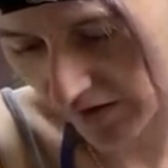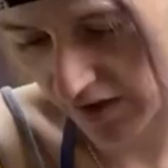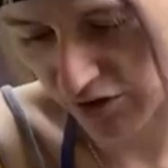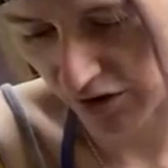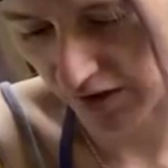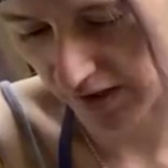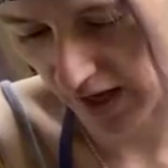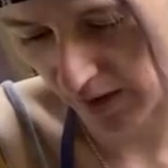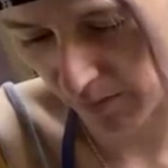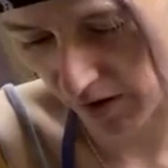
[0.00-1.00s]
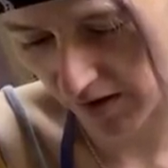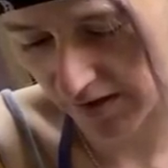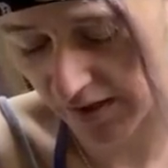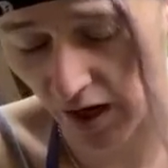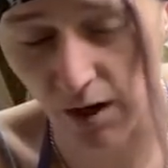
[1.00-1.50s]
in Nigeria? Calabar,
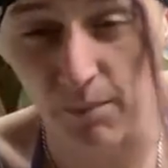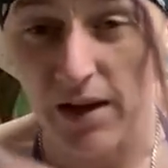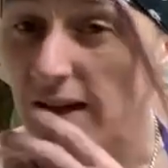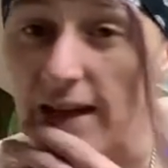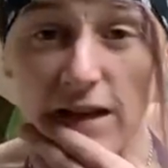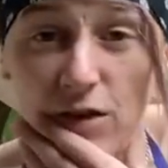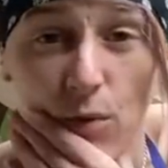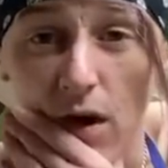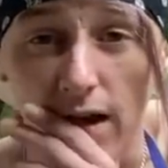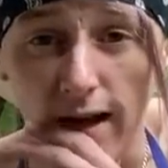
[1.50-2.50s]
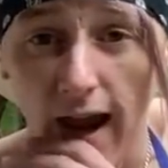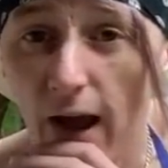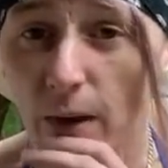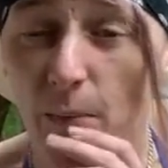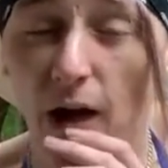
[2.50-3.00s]
Ecom? Either one.
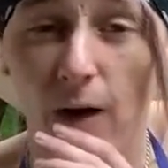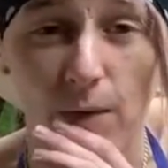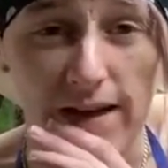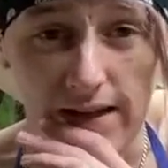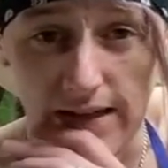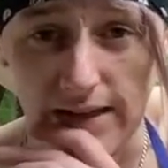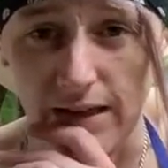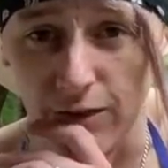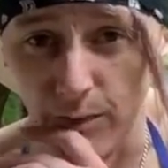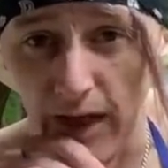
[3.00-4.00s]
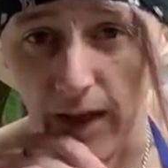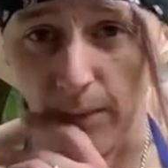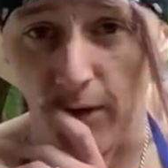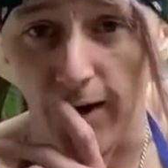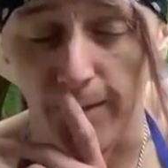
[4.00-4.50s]
Calabar, we could get there from
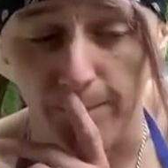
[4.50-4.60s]
Calabar.